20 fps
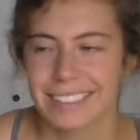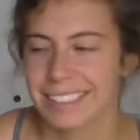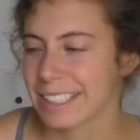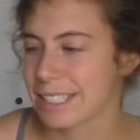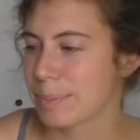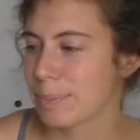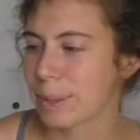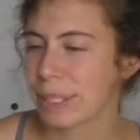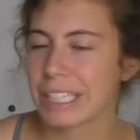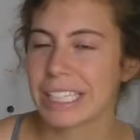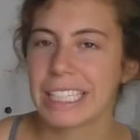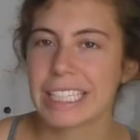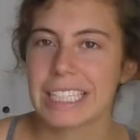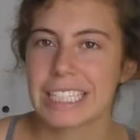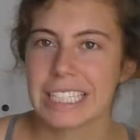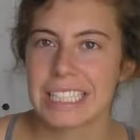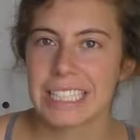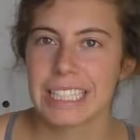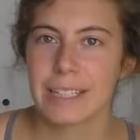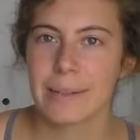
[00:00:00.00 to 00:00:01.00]
It's pretty
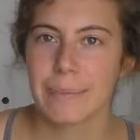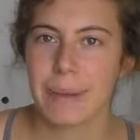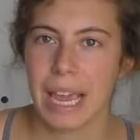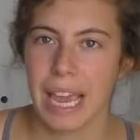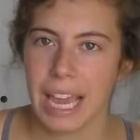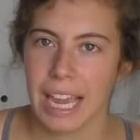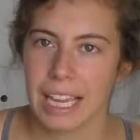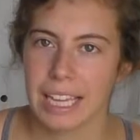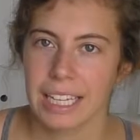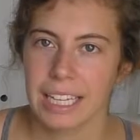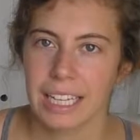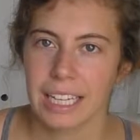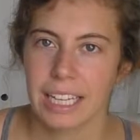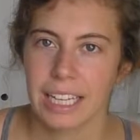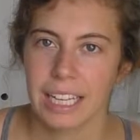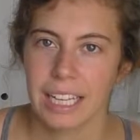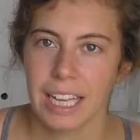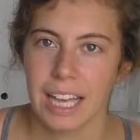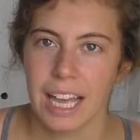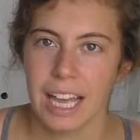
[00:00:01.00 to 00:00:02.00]
easy to make,
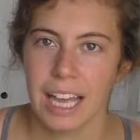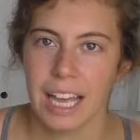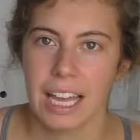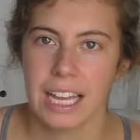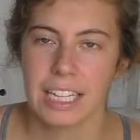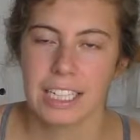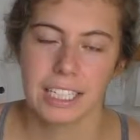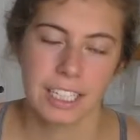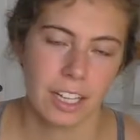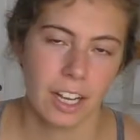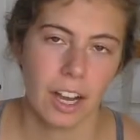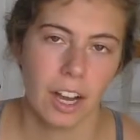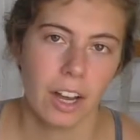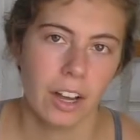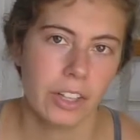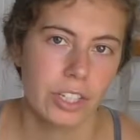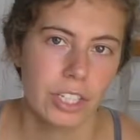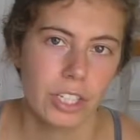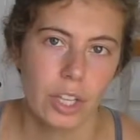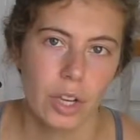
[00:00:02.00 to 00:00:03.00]
and
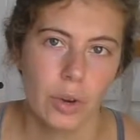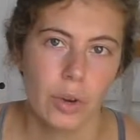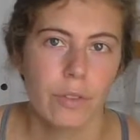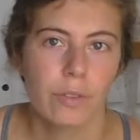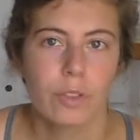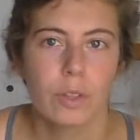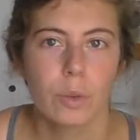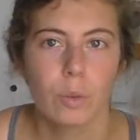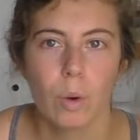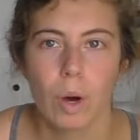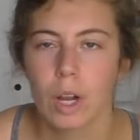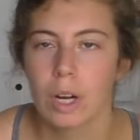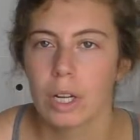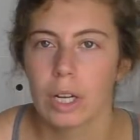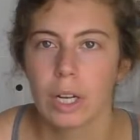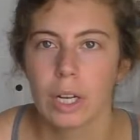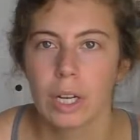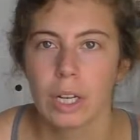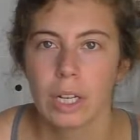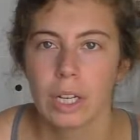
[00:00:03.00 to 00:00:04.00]
also if you
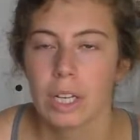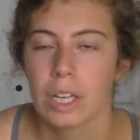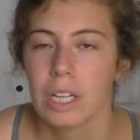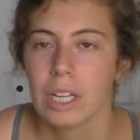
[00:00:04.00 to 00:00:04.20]
wanna